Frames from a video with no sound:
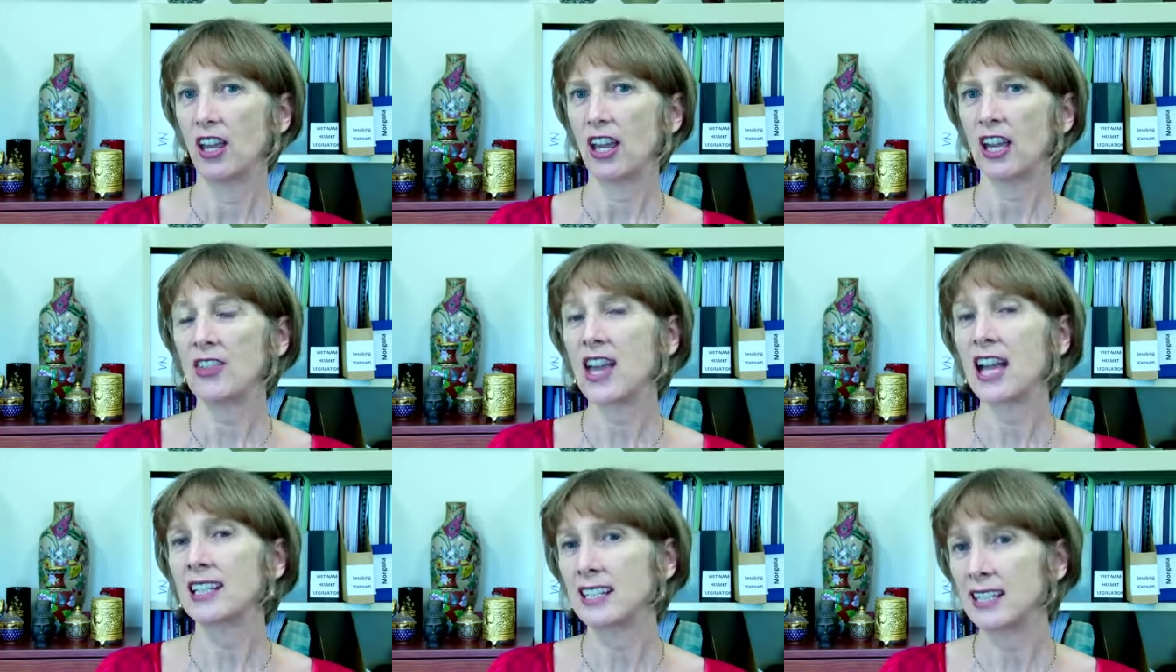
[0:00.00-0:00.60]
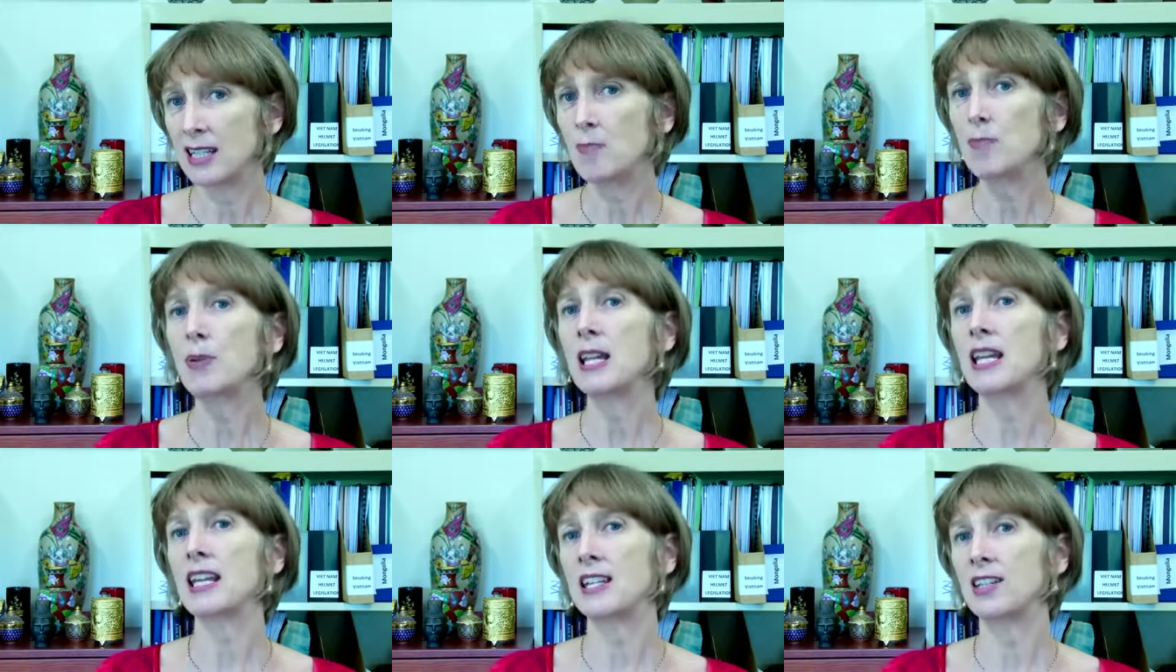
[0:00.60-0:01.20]
and that
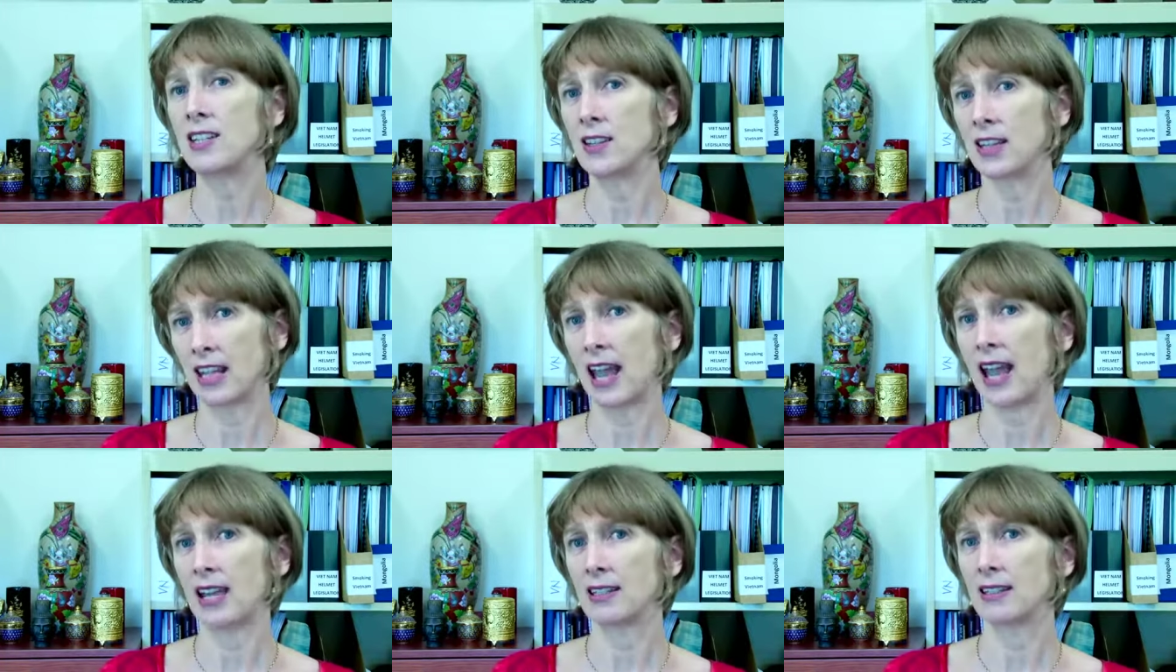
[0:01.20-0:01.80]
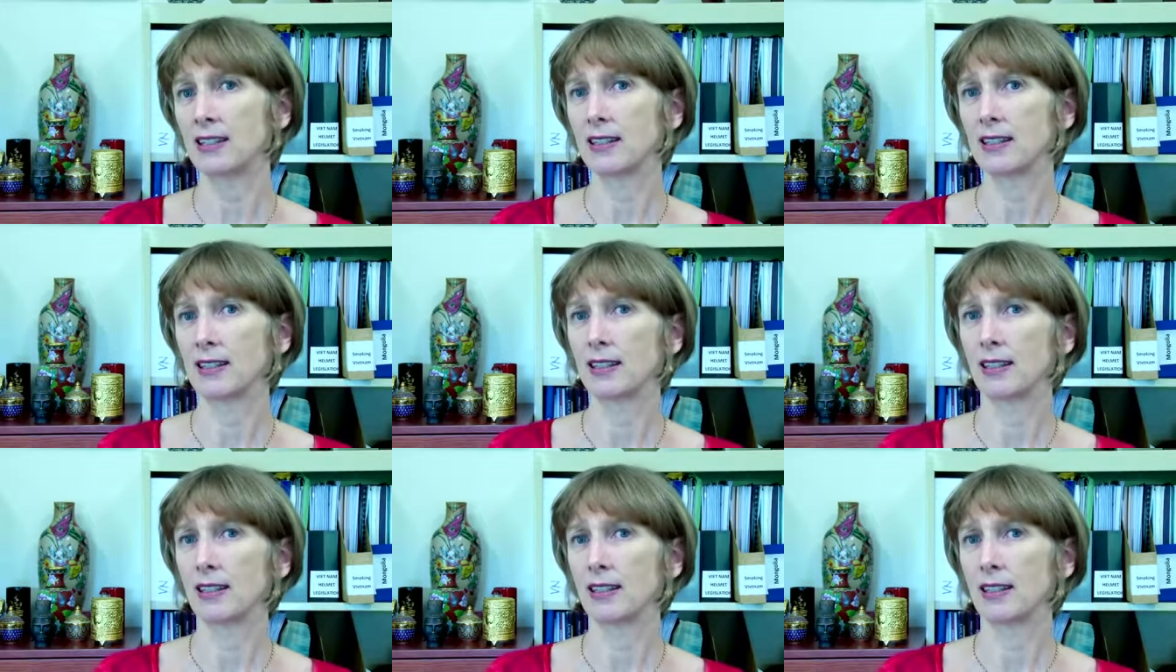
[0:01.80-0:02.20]
simply isn't the case.